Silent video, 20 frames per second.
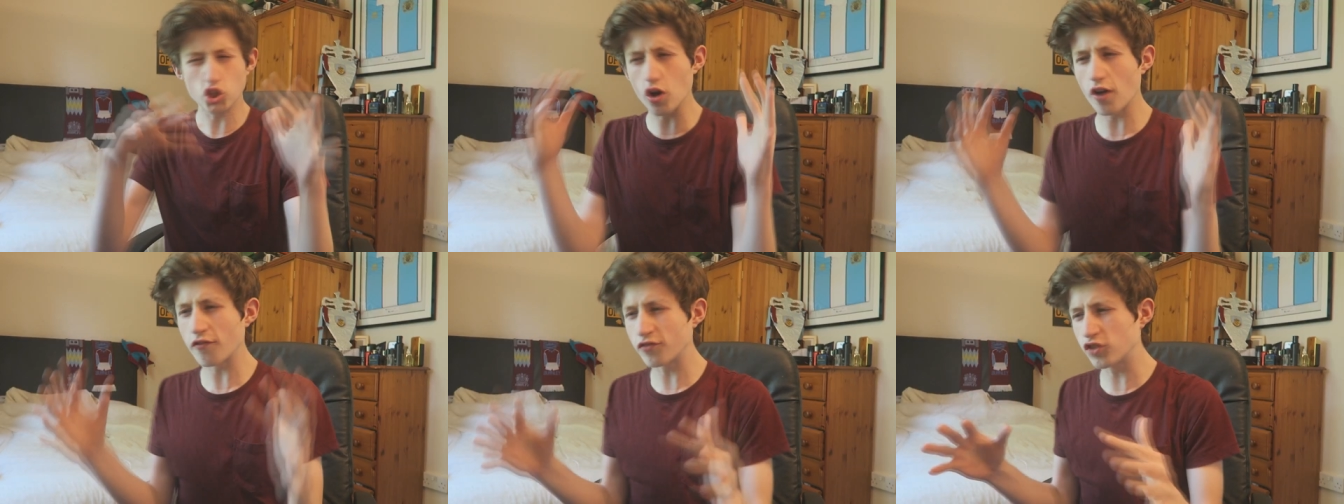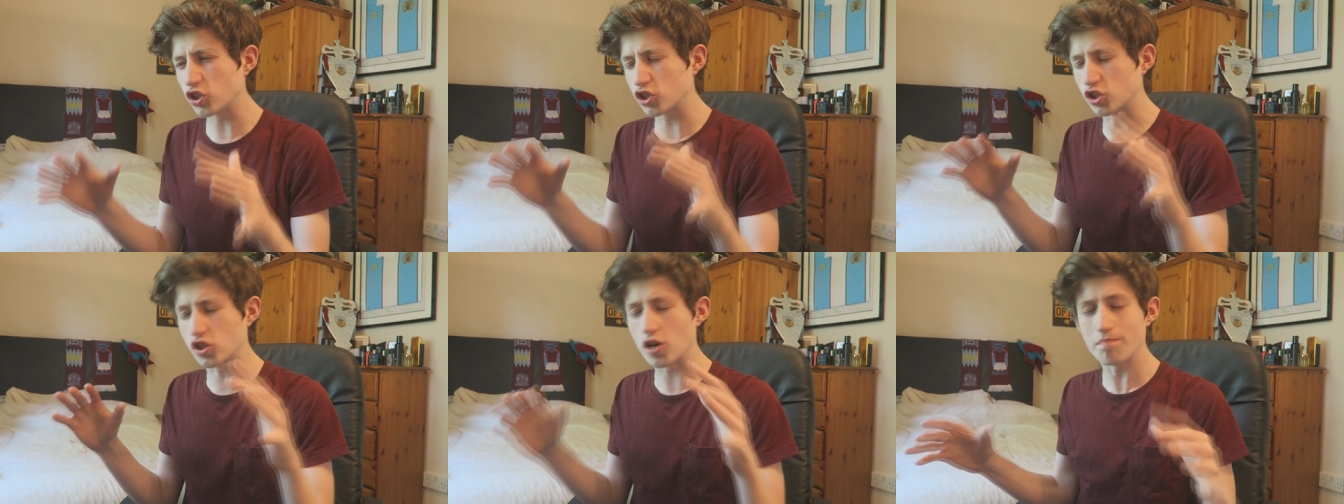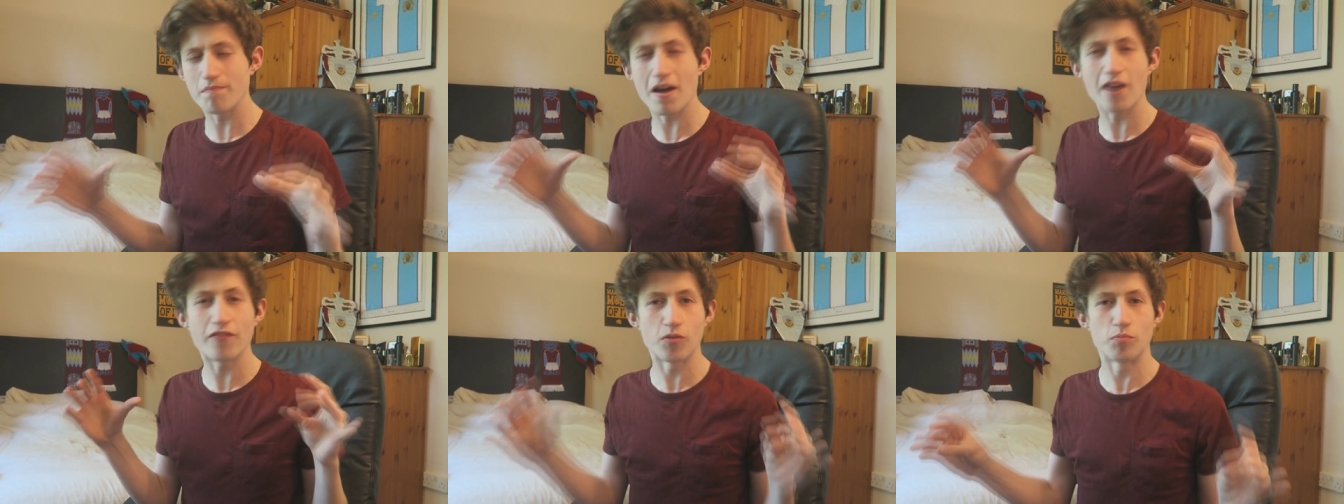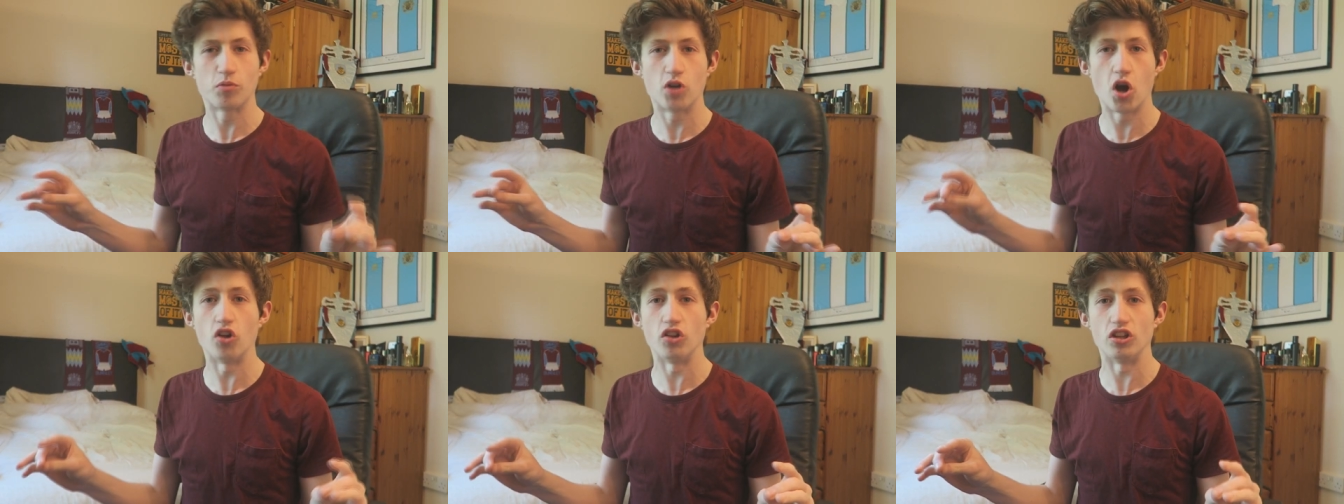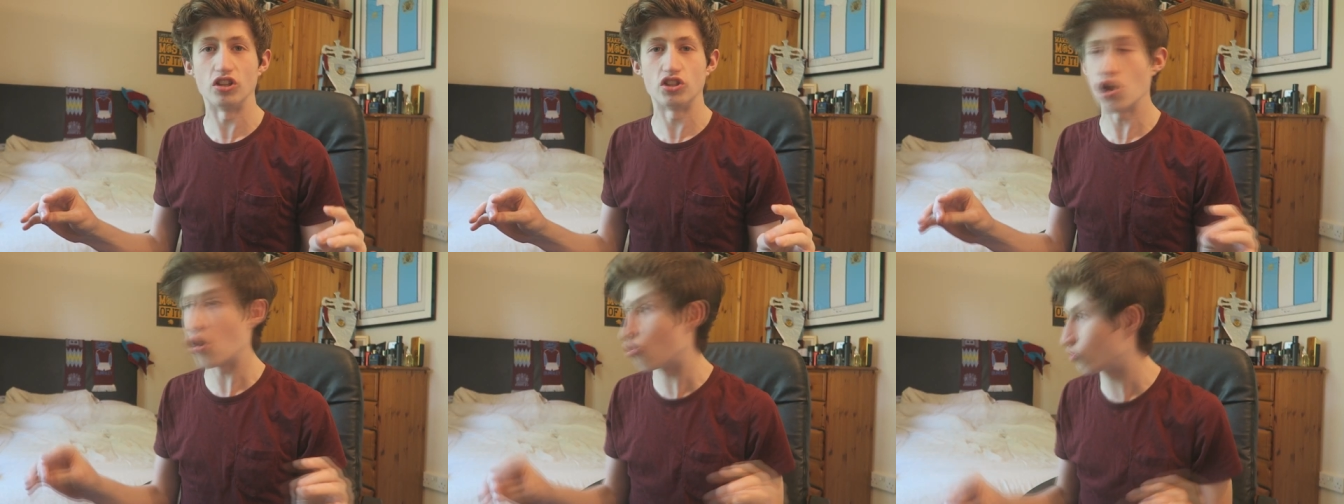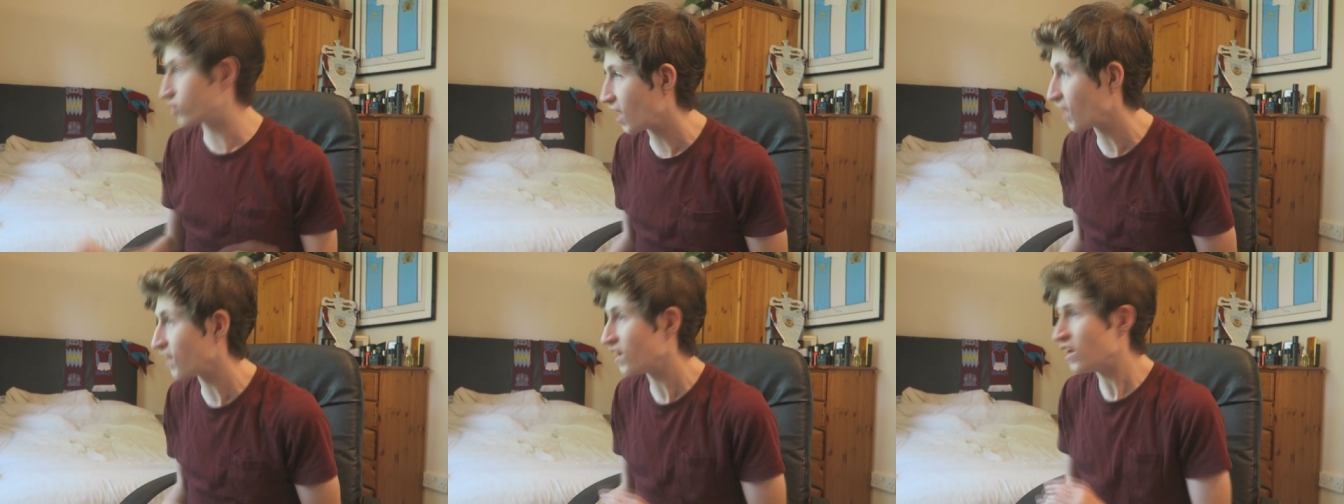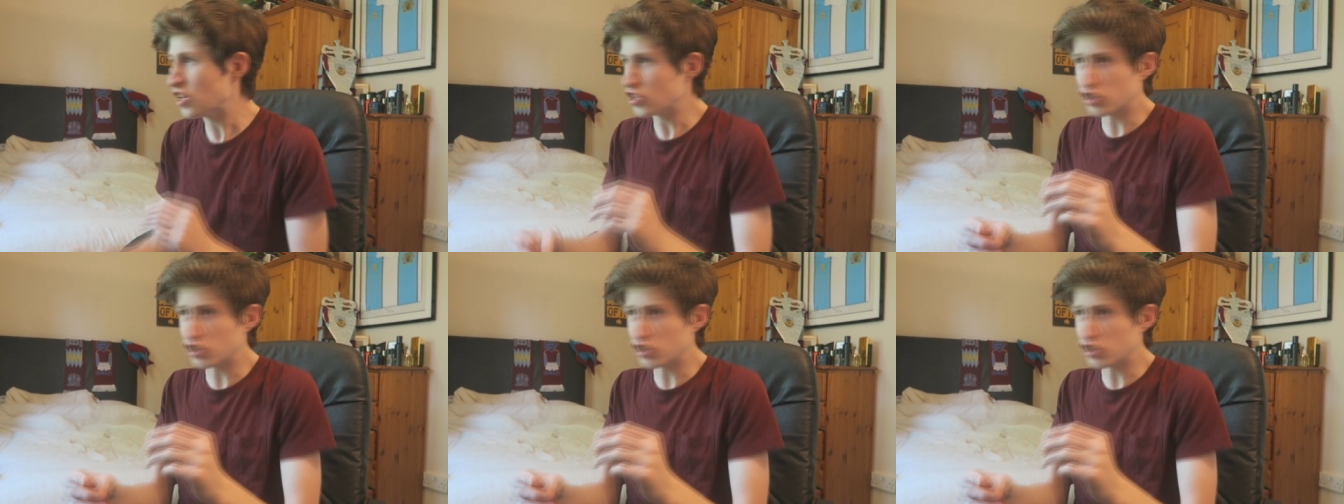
So I've just come back from college, okay?